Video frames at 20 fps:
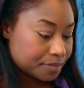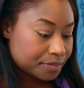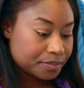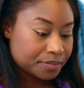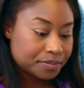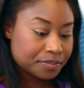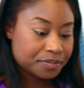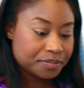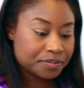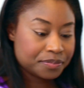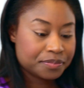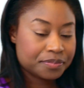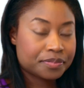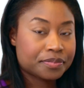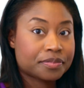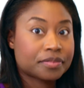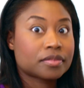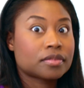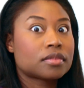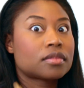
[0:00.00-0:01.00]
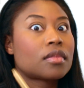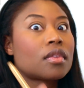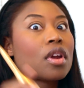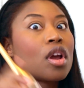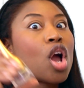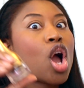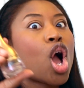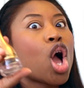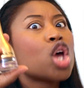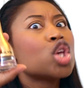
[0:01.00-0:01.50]
I like to use
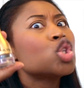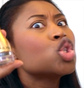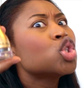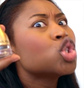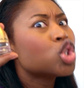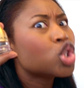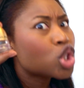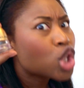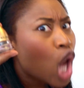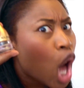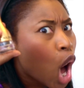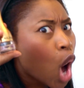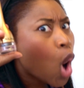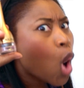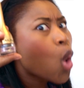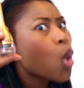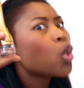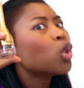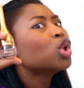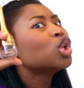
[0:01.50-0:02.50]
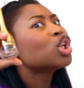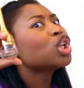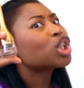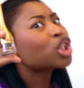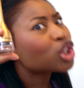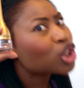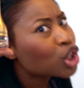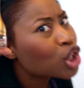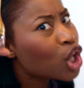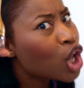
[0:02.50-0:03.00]
the Cailyn brush.
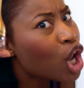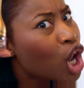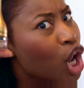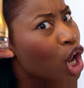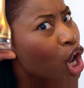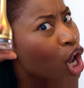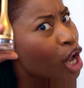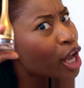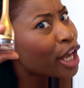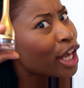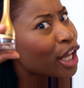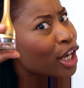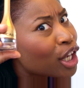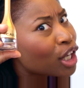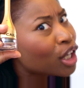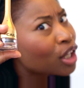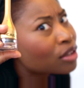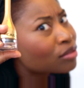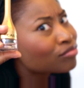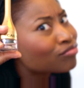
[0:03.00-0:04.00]
I think that's how you pronounce it.